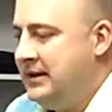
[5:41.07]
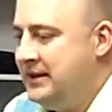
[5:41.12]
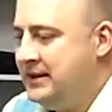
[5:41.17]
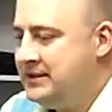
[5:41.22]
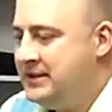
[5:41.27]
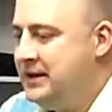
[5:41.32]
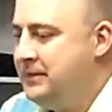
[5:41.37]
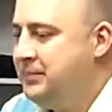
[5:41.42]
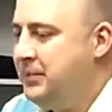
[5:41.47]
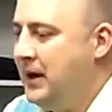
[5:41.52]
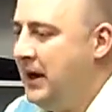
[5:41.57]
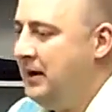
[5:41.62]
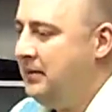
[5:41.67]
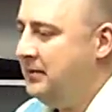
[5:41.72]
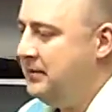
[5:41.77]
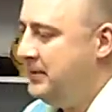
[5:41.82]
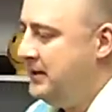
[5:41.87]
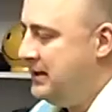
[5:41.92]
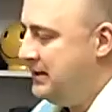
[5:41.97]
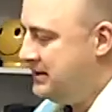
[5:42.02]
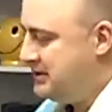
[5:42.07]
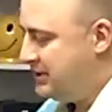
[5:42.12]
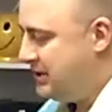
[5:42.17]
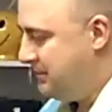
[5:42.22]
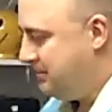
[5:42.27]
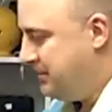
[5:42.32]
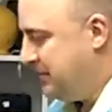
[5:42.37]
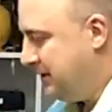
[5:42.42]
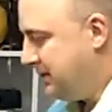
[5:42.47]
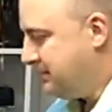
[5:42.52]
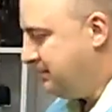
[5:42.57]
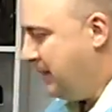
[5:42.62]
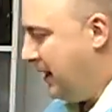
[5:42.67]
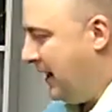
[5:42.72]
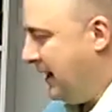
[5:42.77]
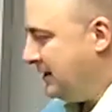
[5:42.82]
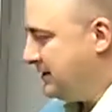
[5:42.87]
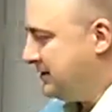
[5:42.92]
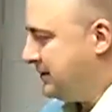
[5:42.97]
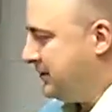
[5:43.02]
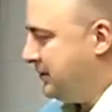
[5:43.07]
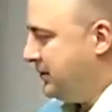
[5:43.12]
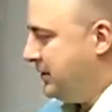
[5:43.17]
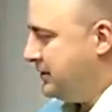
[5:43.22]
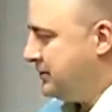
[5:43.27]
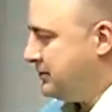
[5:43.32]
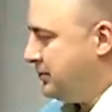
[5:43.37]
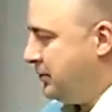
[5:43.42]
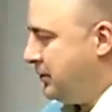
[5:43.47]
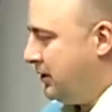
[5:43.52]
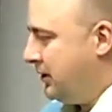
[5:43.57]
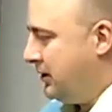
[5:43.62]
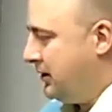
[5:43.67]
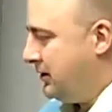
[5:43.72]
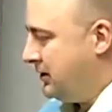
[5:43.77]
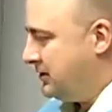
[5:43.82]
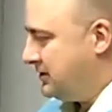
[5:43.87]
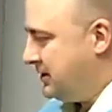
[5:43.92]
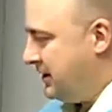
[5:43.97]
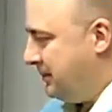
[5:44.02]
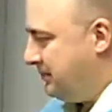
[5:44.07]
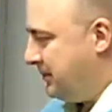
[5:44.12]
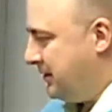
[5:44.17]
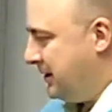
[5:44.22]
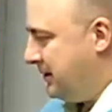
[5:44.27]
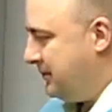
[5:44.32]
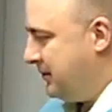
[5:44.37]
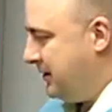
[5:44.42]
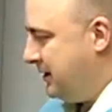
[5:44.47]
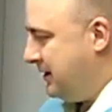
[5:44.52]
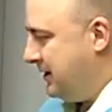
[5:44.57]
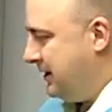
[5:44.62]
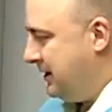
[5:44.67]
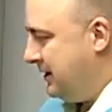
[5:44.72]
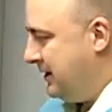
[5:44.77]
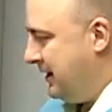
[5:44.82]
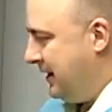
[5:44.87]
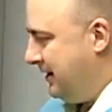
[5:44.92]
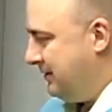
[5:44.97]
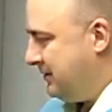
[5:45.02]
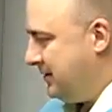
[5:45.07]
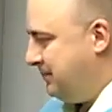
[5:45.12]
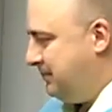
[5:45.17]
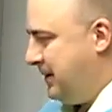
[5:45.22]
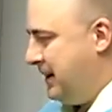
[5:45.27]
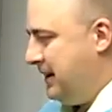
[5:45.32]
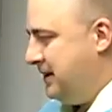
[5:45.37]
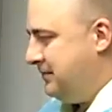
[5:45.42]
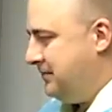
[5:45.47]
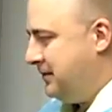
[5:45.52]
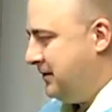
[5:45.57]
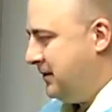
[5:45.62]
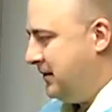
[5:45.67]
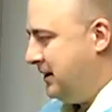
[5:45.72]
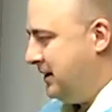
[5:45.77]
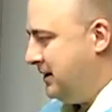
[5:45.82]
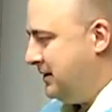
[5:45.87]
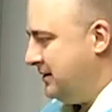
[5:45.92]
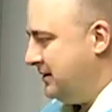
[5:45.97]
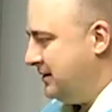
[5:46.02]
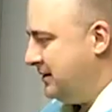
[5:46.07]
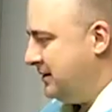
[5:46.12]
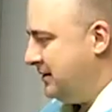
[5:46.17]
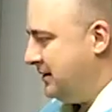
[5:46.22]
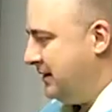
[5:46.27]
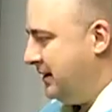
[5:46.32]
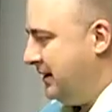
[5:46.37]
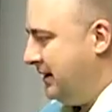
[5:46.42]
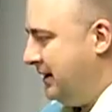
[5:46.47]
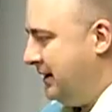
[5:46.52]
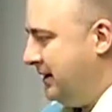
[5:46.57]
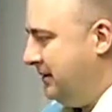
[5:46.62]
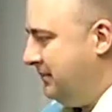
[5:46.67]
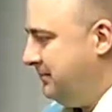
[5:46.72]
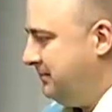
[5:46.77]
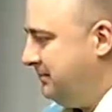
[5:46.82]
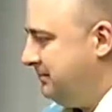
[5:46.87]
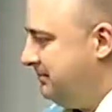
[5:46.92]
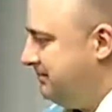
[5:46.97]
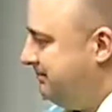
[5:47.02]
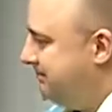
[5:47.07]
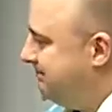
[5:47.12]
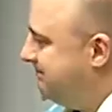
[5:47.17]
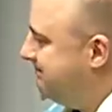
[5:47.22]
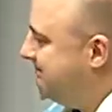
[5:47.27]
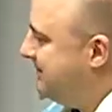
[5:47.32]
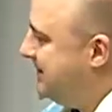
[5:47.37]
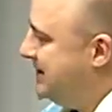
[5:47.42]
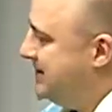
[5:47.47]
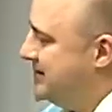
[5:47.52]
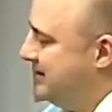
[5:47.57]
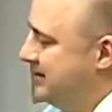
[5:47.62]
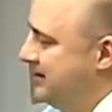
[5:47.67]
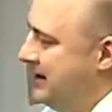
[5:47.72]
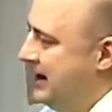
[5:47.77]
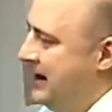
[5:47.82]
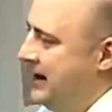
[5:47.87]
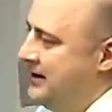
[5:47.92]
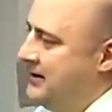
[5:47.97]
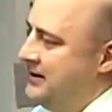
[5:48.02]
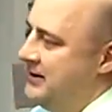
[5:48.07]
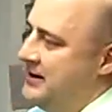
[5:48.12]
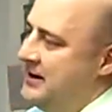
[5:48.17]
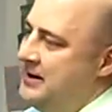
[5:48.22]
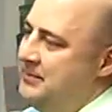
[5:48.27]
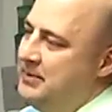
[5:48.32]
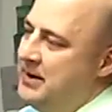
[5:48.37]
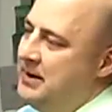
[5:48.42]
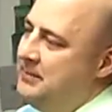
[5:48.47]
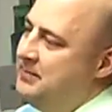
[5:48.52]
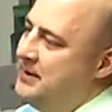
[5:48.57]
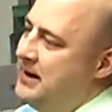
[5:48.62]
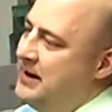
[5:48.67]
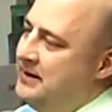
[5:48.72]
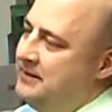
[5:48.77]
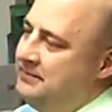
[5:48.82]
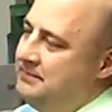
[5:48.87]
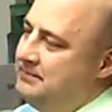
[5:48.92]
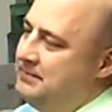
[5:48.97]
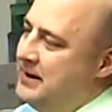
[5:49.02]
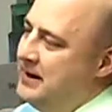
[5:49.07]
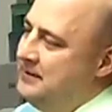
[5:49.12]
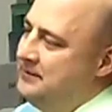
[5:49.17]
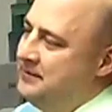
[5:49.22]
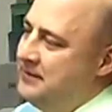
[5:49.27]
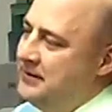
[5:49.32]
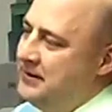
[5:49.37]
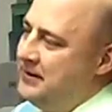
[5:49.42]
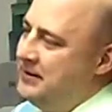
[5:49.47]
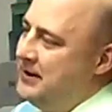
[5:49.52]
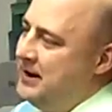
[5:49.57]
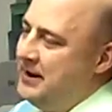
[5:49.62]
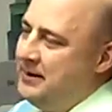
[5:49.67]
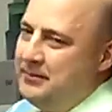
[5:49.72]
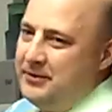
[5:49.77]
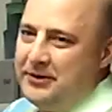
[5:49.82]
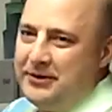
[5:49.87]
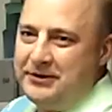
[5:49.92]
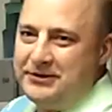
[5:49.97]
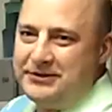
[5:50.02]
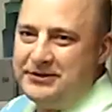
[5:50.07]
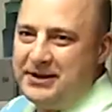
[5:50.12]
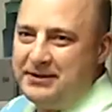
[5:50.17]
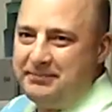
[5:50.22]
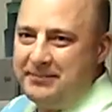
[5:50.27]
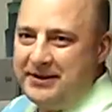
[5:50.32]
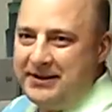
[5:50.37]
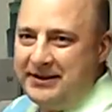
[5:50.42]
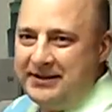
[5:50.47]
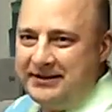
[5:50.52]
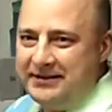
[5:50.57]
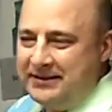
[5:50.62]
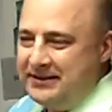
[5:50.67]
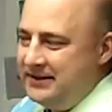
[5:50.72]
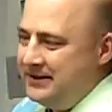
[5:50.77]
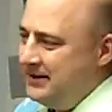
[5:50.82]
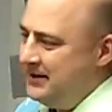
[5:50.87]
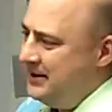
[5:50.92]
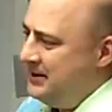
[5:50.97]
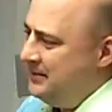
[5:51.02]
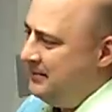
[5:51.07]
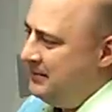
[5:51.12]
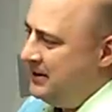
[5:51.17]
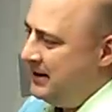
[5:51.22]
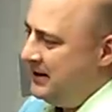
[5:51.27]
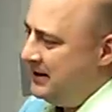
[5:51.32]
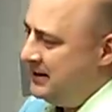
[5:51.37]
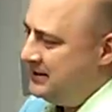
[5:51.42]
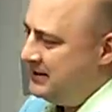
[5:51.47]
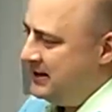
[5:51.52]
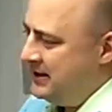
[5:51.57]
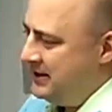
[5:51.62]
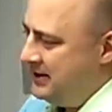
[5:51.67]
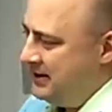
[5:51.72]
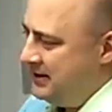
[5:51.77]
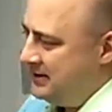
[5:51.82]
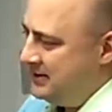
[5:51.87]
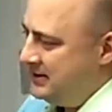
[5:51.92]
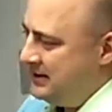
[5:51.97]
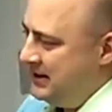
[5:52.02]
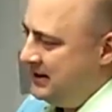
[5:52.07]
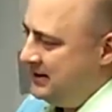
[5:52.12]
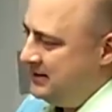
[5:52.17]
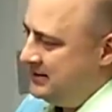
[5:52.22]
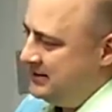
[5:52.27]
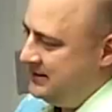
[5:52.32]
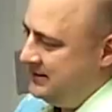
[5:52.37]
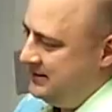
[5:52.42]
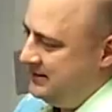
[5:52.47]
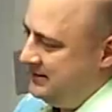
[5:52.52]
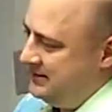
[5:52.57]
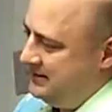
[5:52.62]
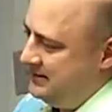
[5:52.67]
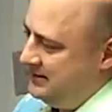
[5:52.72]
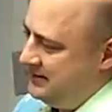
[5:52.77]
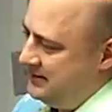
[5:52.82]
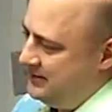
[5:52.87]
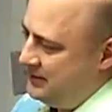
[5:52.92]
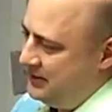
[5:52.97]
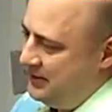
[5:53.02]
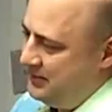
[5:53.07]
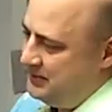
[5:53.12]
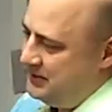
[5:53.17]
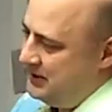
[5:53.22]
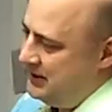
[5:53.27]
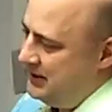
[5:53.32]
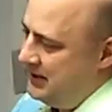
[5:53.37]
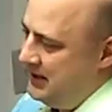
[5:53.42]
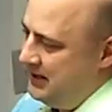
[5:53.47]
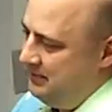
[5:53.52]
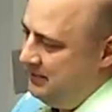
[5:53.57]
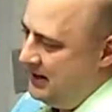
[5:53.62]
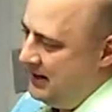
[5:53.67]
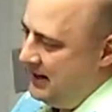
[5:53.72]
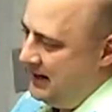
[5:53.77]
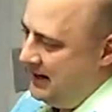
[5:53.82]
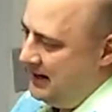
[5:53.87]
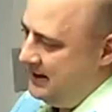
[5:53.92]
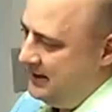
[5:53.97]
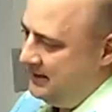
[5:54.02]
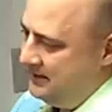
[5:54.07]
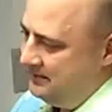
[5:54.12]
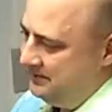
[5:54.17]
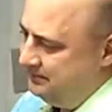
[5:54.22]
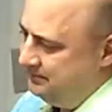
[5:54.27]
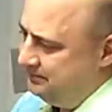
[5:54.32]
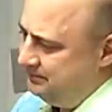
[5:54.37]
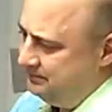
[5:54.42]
is he probably shipped this box through his work or something where he didn't have to pay for it. Either that or eBay paid for a label or something. Because here it says, description eBay item,